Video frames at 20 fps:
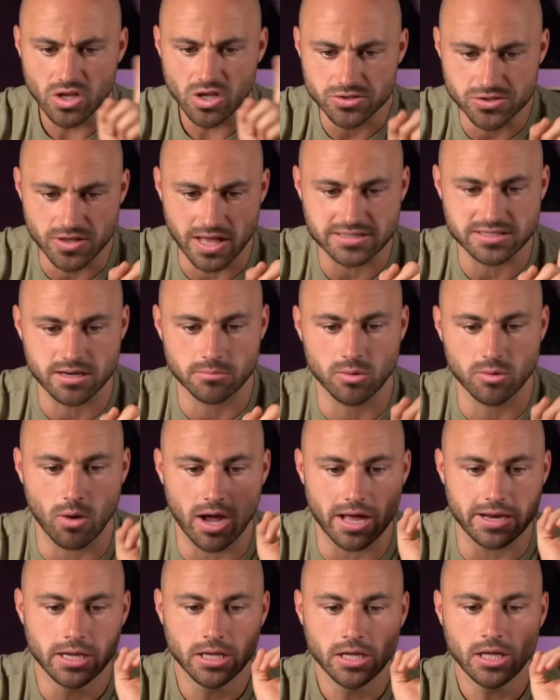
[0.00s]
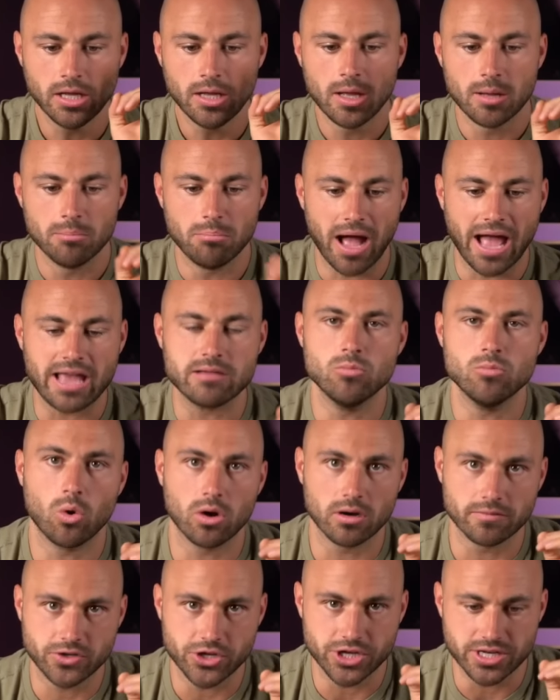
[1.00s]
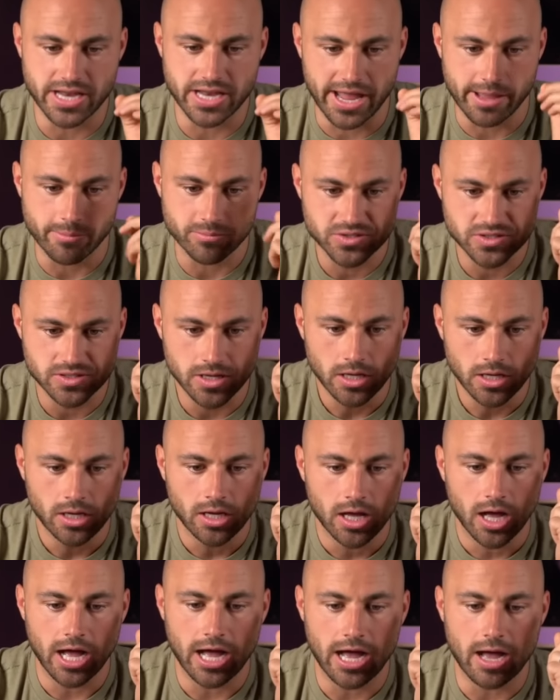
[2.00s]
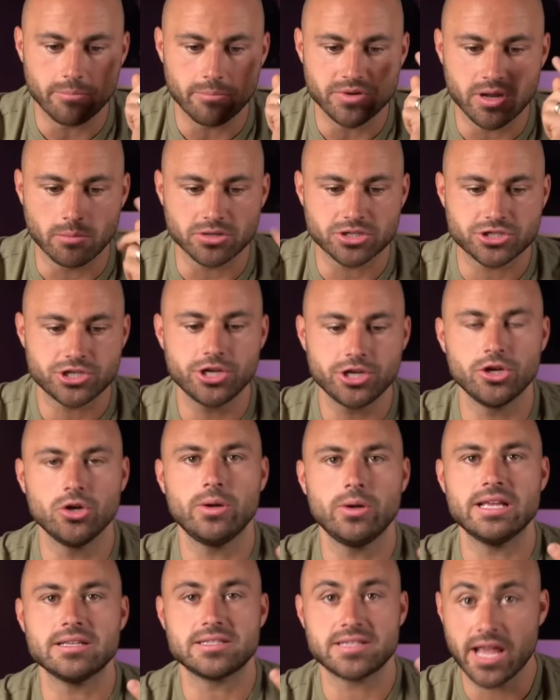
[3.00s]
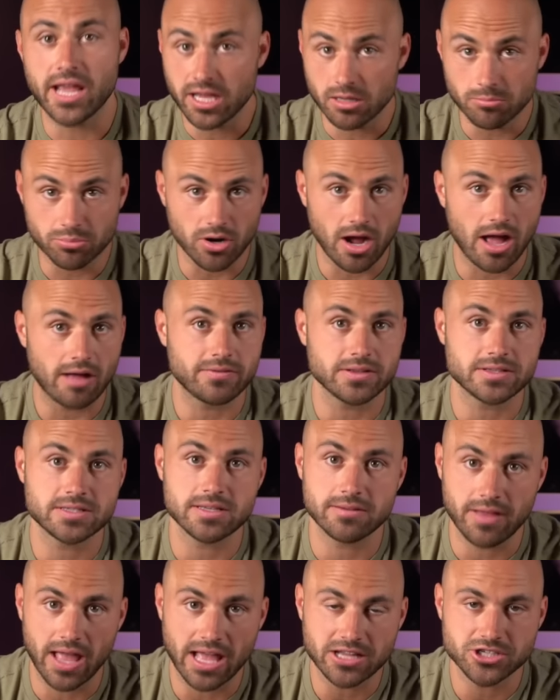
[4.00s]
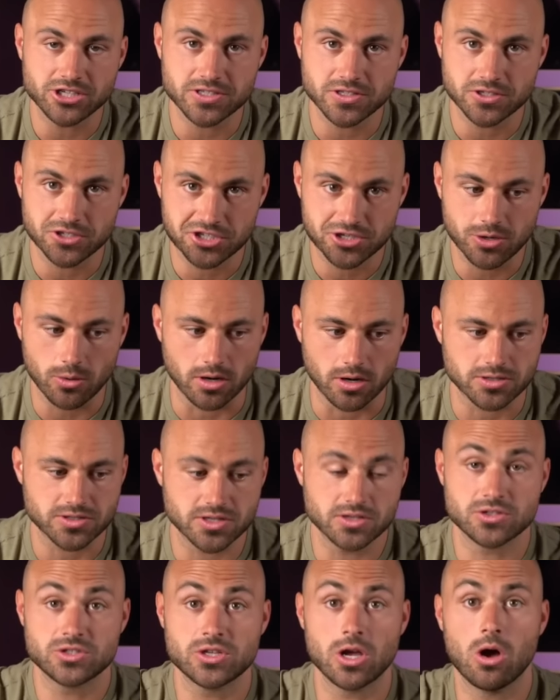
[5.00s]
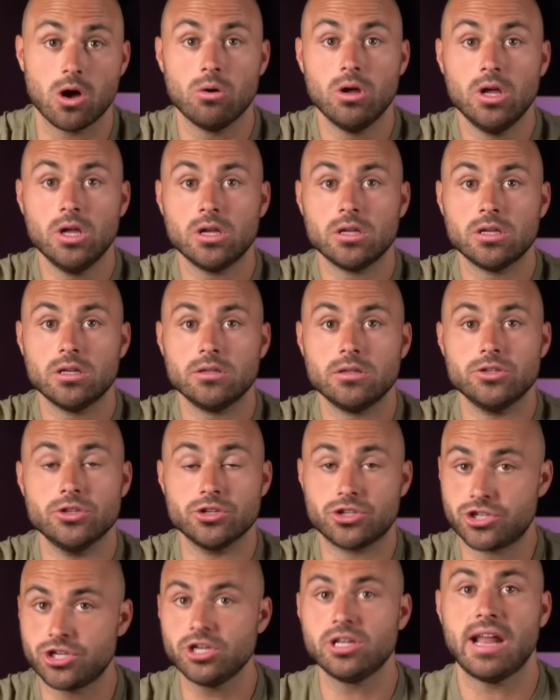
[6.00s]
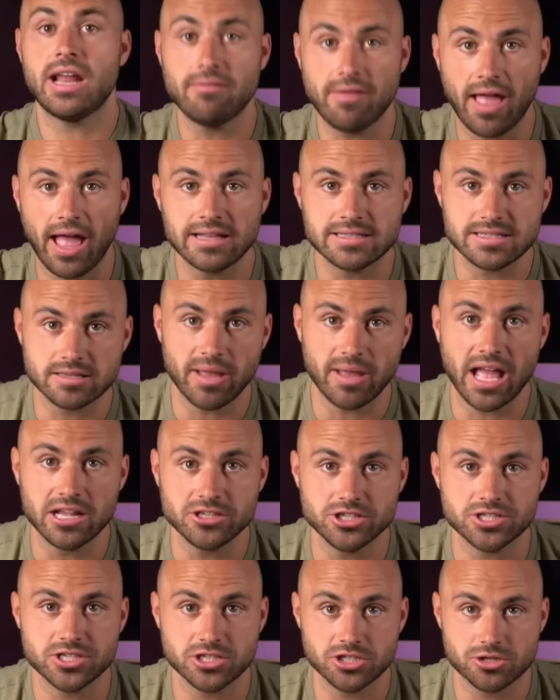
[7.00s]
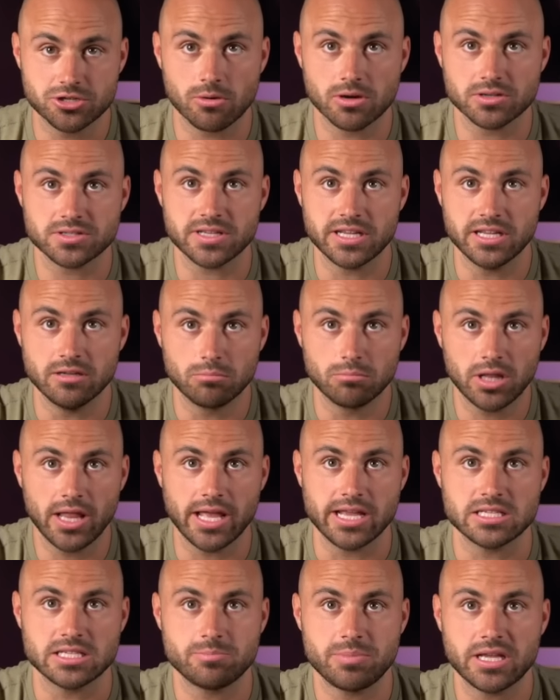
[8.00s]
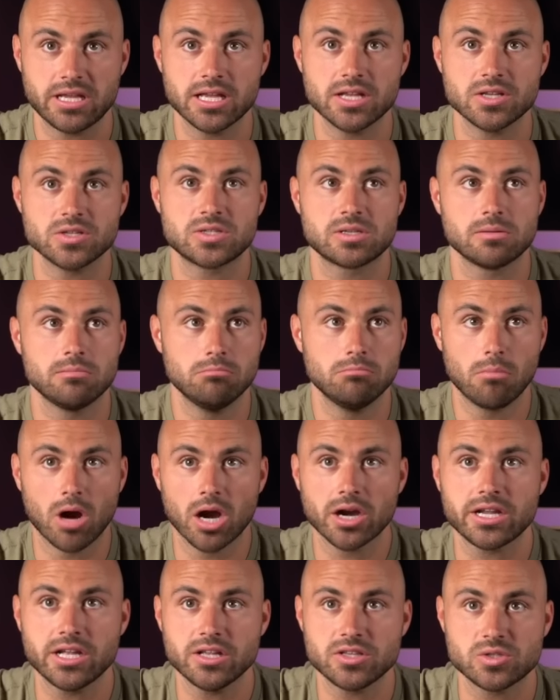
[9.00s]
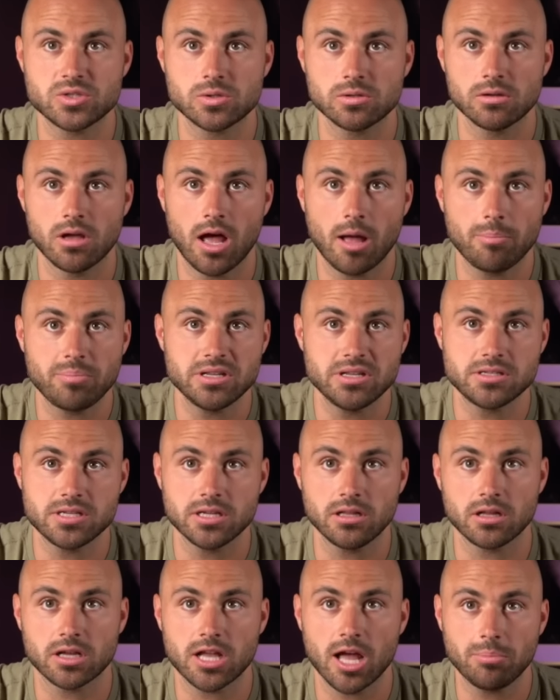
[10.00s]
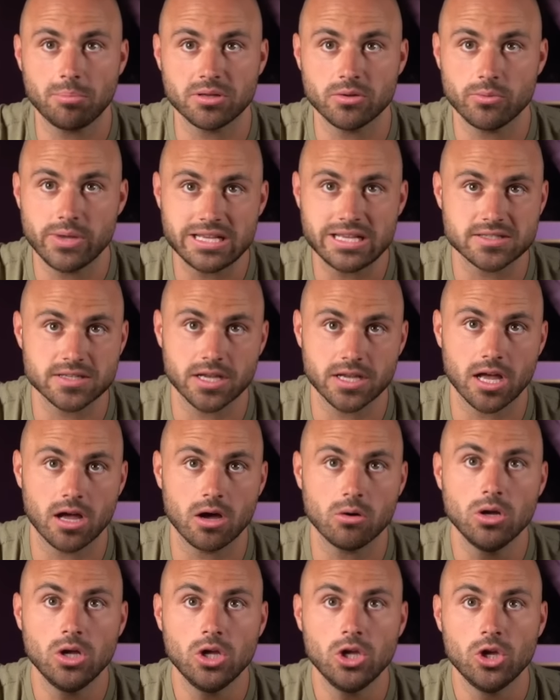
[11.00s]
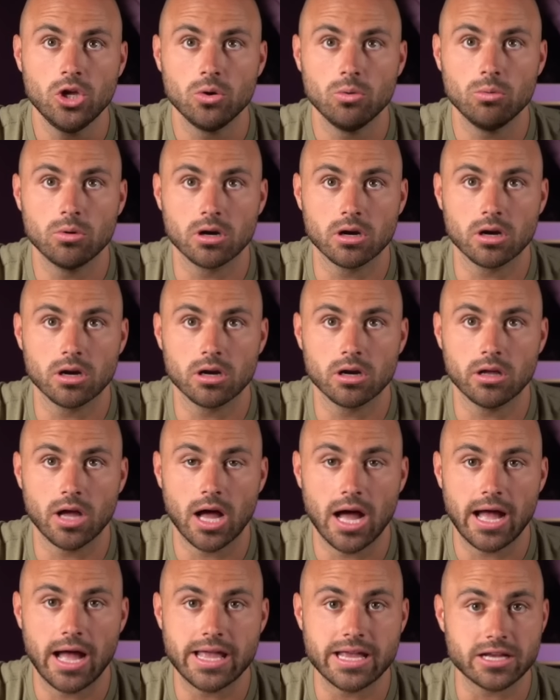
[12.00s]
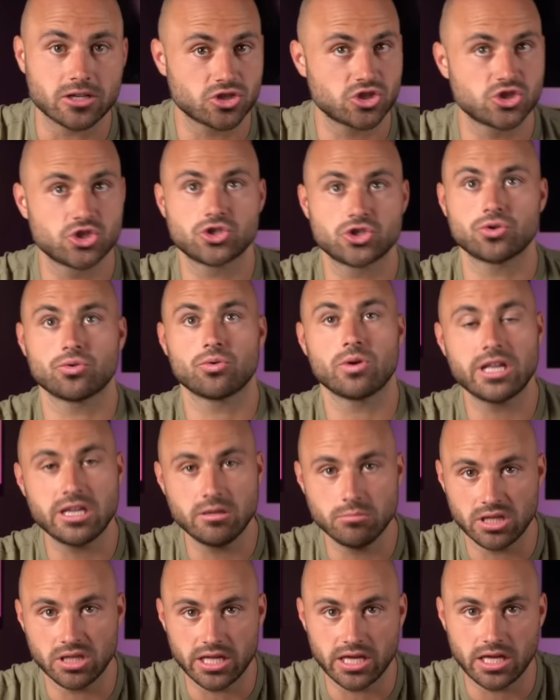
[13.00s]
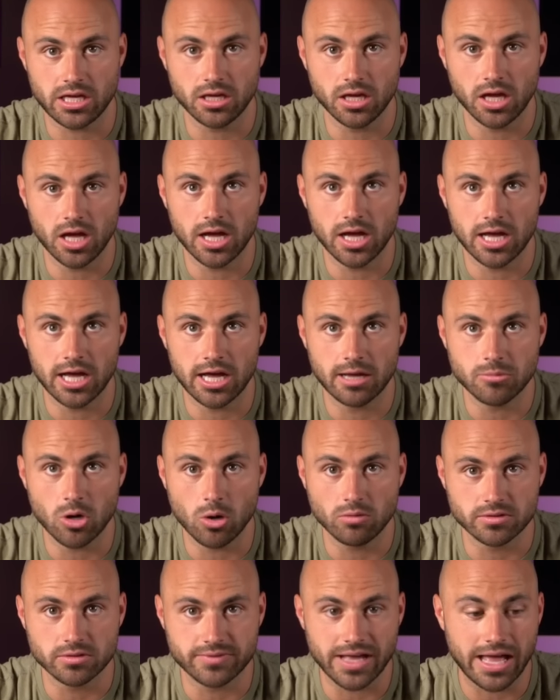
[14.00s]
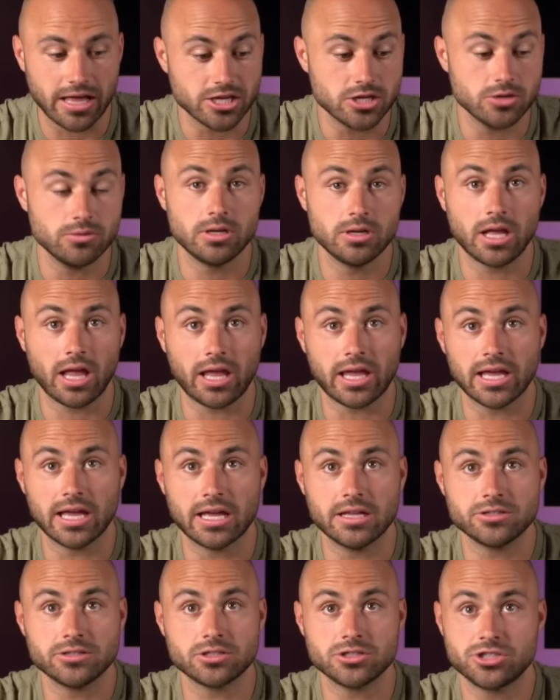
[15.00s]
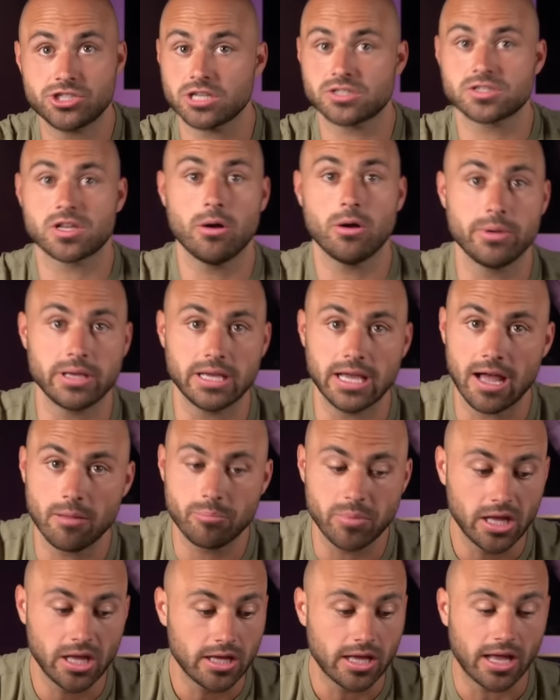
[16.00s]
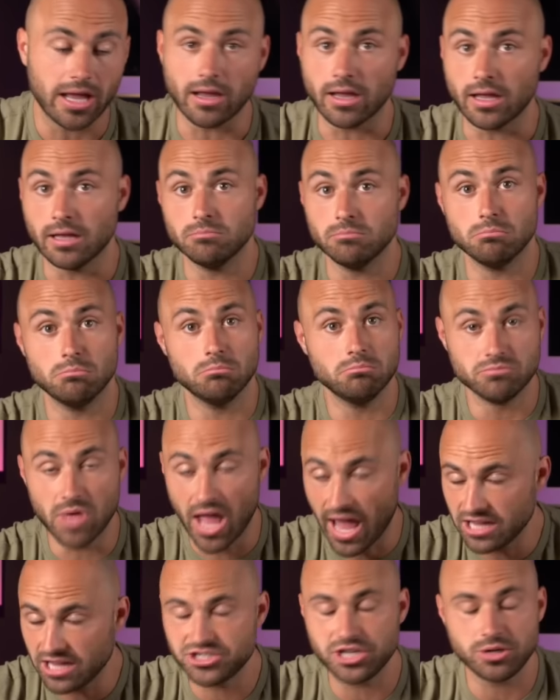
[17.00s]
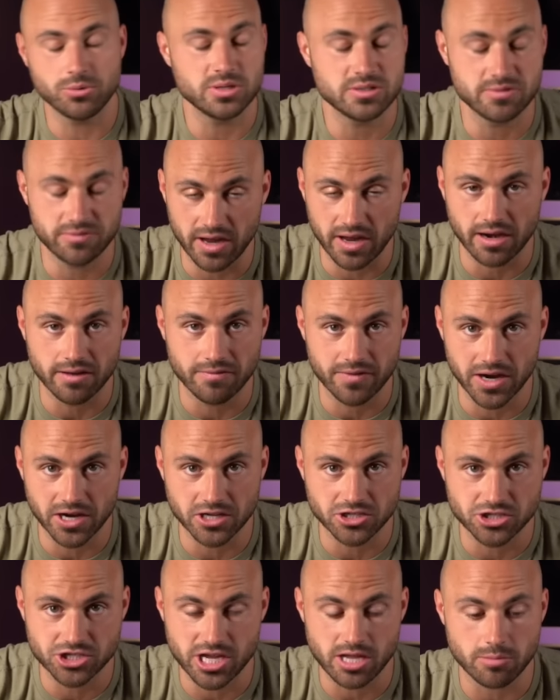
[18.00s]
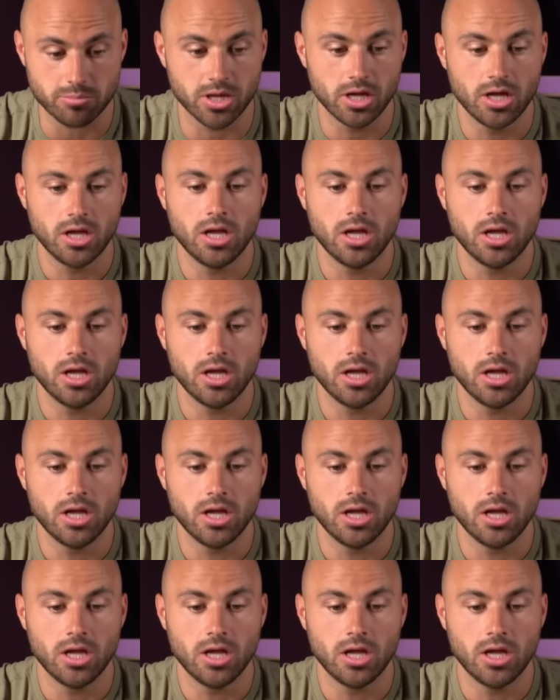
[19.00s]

So that's number one, buying more of good names. Number two is taking profits of hedges and shorts. And so you should have had some hedges and shorts in place, because markets up until a couple of weeks ago were extremely overvalued and just going up, and hedging was very, very cheap.